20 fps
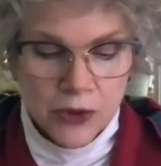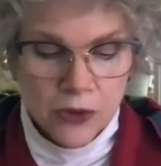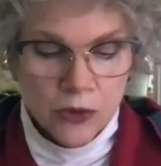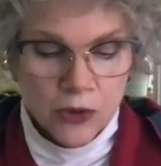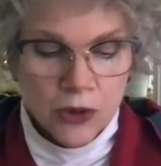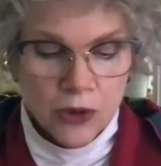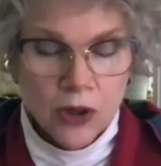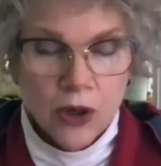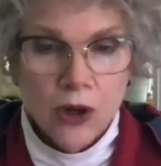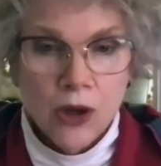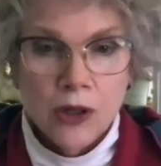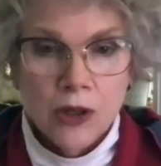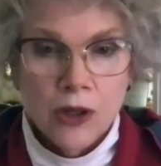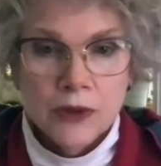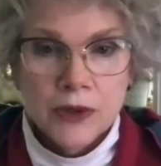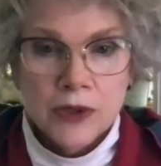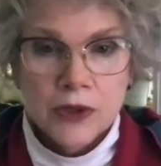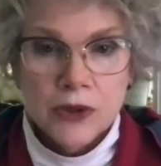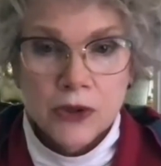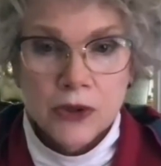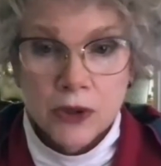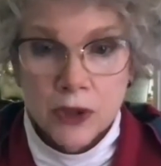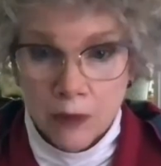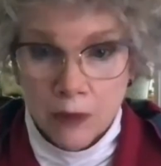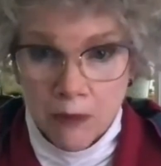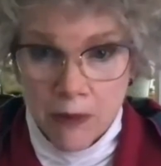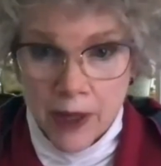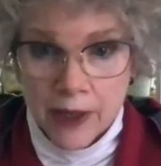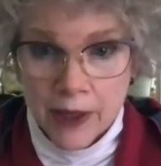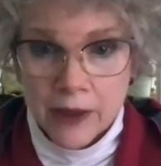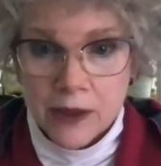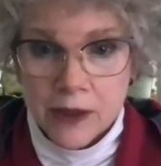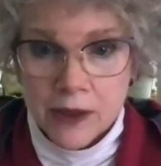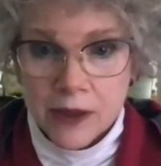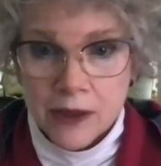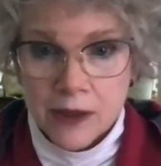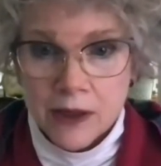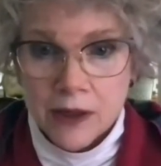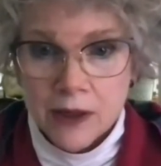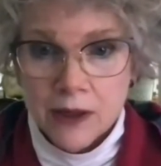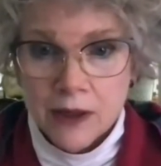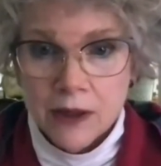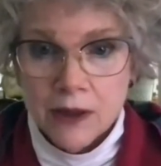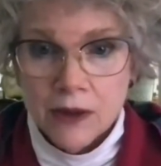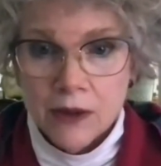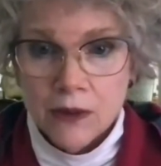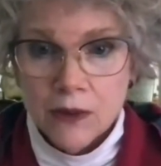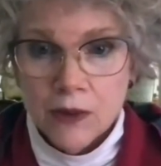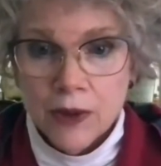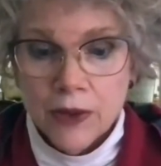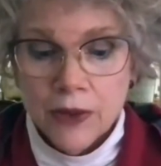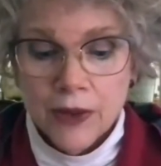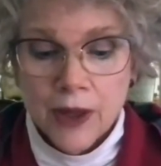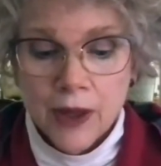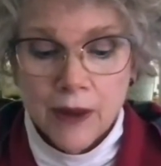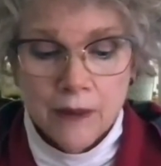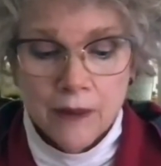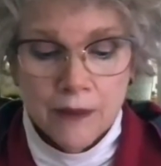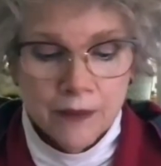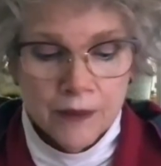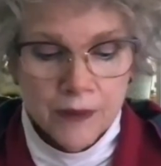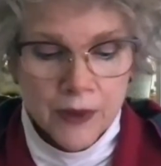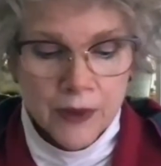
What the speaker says: we're called to lament with them,